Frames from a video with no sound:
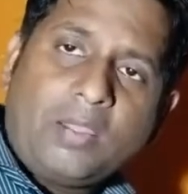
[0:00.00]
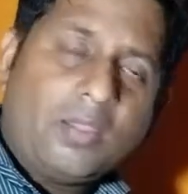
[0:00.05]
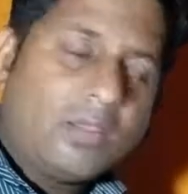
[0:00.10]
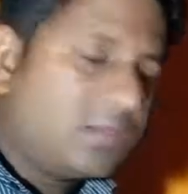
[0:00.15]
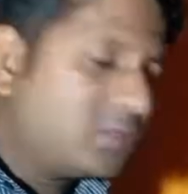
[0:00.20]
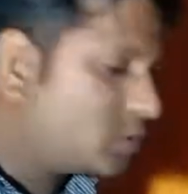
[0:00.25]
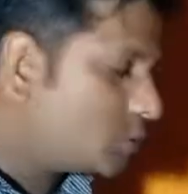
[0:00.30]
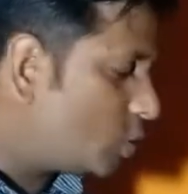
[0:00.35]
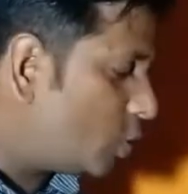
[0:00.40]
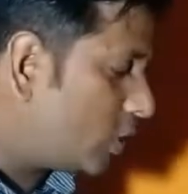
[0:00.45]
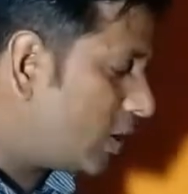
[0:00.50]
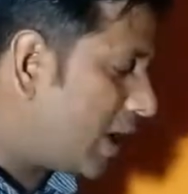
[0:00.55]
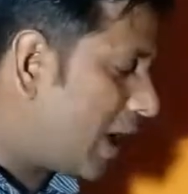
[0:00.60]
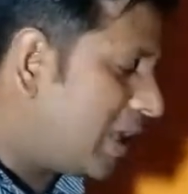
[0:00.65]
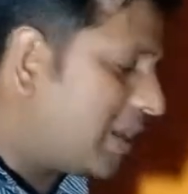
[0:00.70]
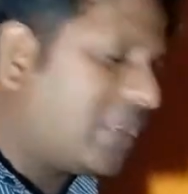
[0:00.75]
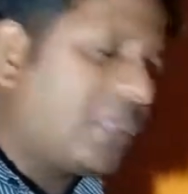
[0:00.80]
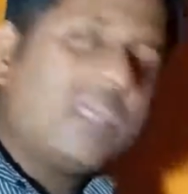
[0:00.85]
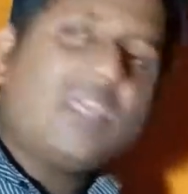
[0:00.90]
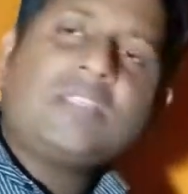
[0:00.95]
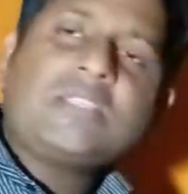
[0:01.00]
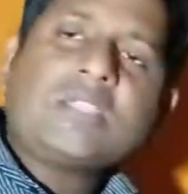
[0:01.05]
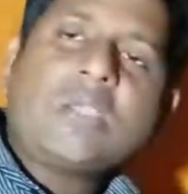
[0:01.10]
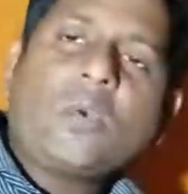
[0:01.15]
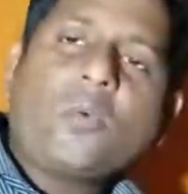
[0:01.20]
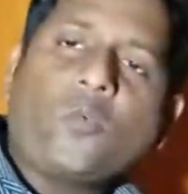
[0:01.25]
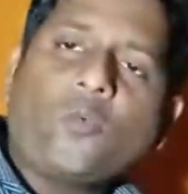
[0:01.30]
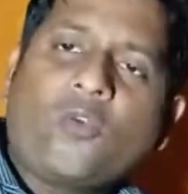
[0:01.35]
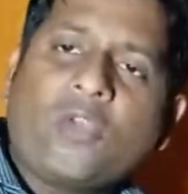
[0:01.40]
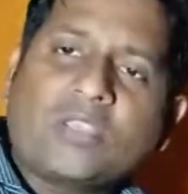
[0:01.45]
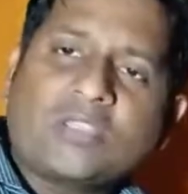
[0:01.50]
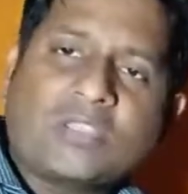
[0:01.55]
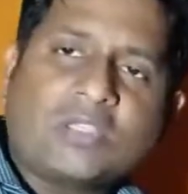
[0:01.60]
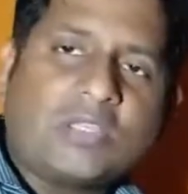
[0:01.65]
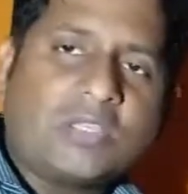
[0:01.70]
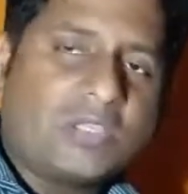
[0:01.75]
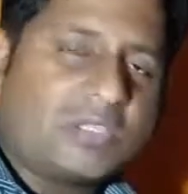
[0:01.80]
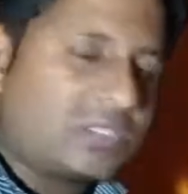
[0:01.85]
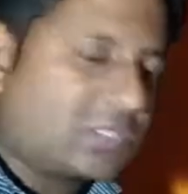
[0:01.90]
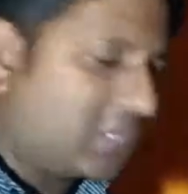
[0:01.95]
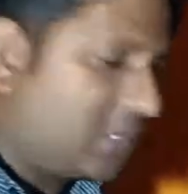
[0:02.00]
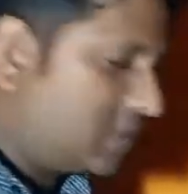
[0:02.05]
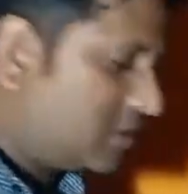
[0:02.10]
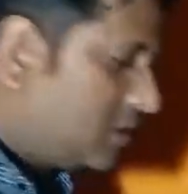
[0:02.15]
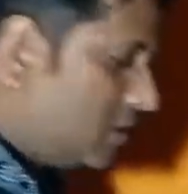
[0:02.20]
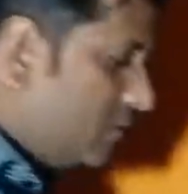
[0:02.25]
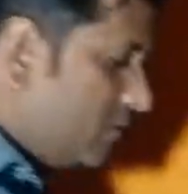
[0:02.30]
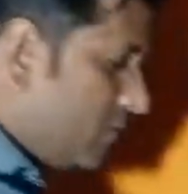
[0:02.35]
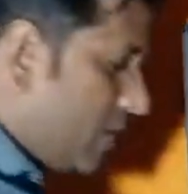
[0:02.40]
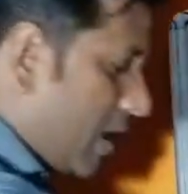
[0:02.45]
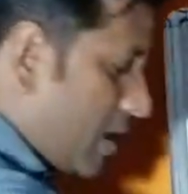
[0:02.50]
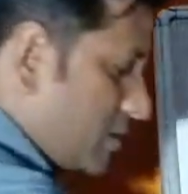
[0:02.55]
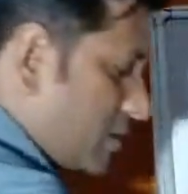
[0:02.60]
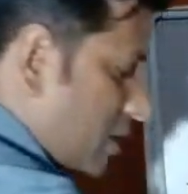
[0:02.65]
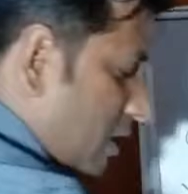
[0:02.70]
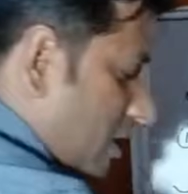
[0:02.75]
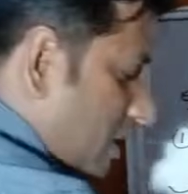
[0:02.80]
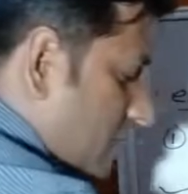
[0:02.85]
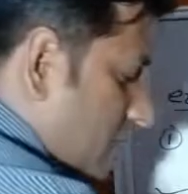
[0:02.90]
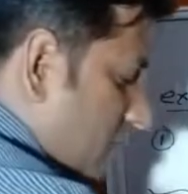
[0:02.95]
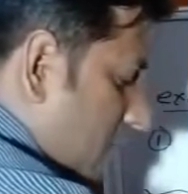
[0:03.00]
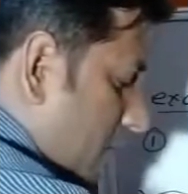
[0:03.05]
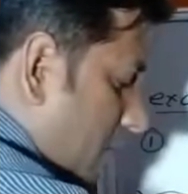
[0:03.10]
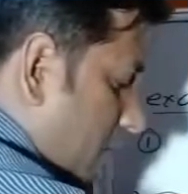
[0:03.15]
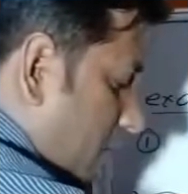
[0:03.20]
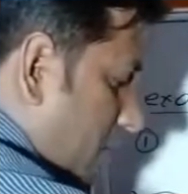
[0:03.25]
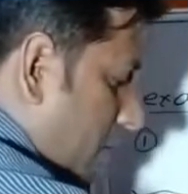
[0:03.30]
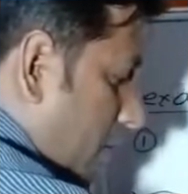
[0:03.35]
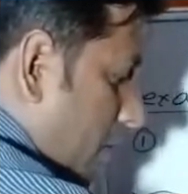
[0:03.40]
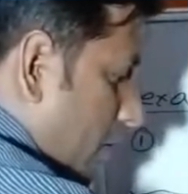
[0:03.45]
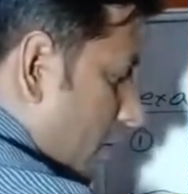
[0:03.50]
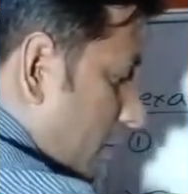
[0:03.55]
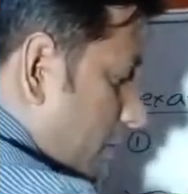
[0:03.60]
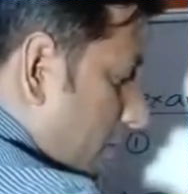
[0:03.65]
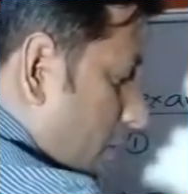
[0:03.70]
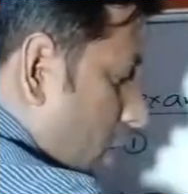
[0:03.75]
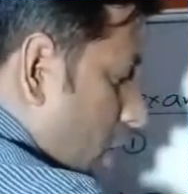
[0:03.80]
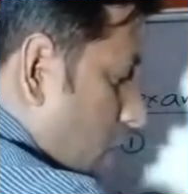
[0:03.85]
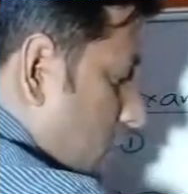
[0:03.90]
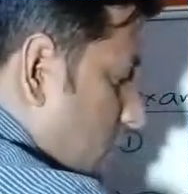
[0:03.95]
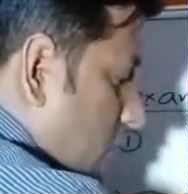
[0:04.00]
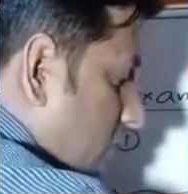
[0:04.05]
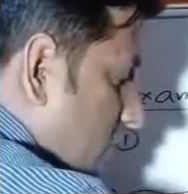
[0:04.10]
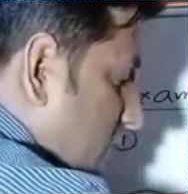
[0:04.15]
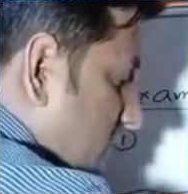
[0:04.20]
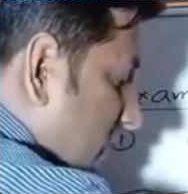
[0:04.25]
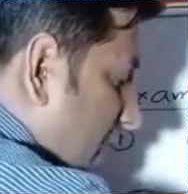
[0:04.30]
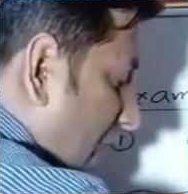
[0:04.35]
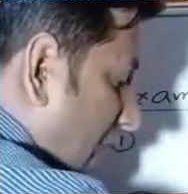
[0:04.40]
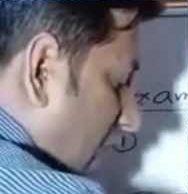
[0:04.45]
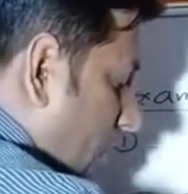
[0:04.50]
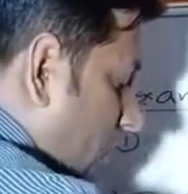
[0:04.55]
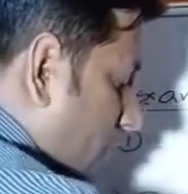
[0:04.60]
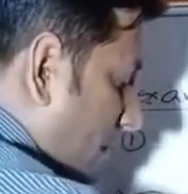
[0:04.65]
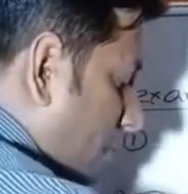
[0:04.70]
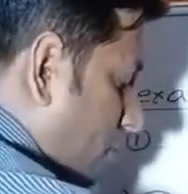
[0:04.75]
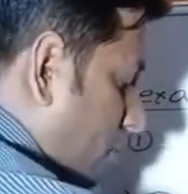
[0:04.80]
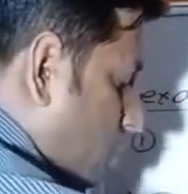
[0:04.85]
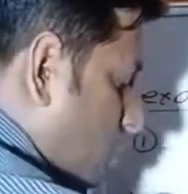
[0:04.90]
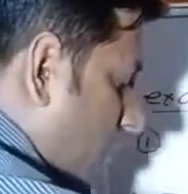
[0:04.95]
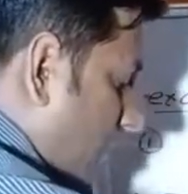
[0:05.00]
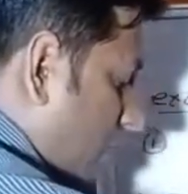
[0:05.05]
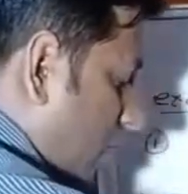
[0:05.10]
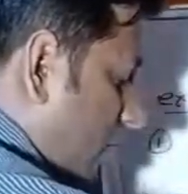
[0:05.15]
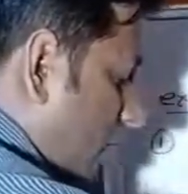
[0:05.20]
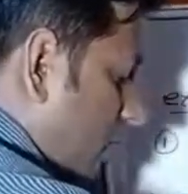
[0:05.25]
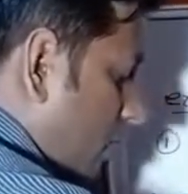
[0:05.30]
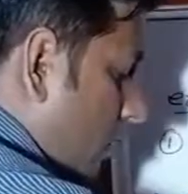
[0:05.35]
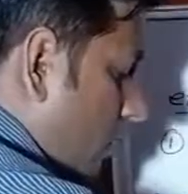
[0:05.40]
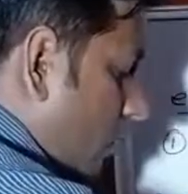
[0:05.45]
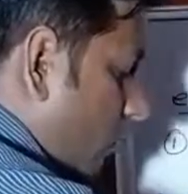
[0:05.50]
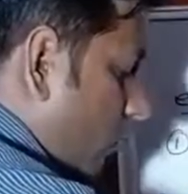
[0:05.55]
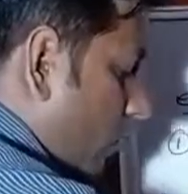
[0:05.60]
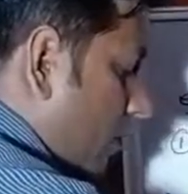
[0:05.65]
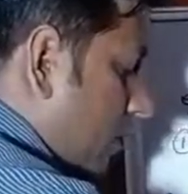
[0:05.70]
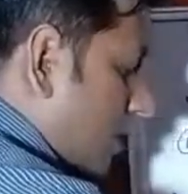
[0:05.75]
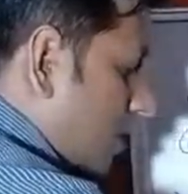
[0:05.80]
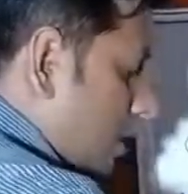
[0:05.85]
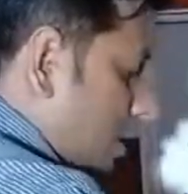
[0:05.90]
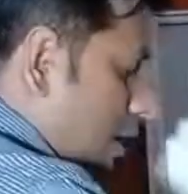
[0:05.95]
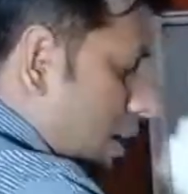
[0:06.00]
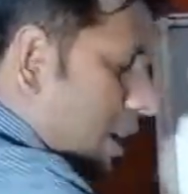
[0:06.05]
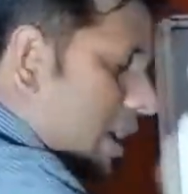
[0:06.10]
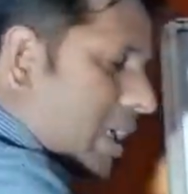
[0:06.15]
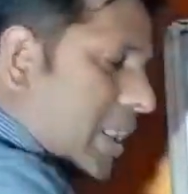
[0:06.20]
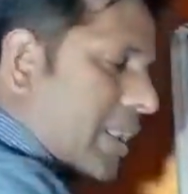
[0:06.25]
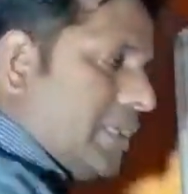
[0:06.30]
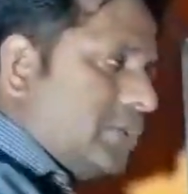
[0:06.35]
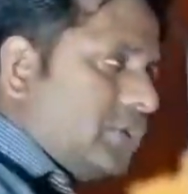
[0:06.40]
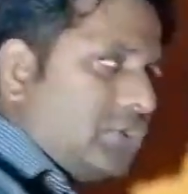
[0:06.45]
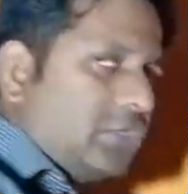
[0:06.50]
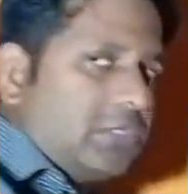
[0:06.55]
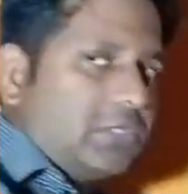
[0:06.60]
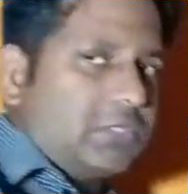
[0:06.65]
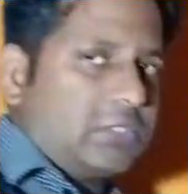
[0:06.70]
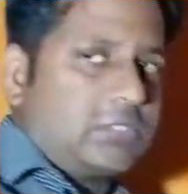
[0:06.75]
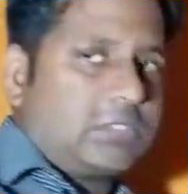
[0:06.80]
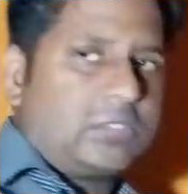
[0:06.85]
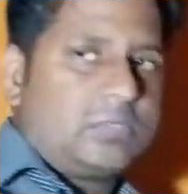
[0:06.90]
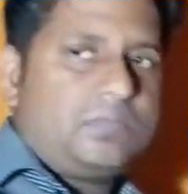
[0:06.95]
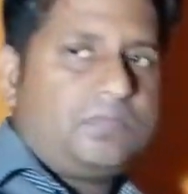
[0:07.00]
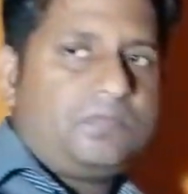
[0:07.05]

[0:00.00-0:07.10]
So carry is waste in this case. Answer is B only, because this carry we have to check with LHS.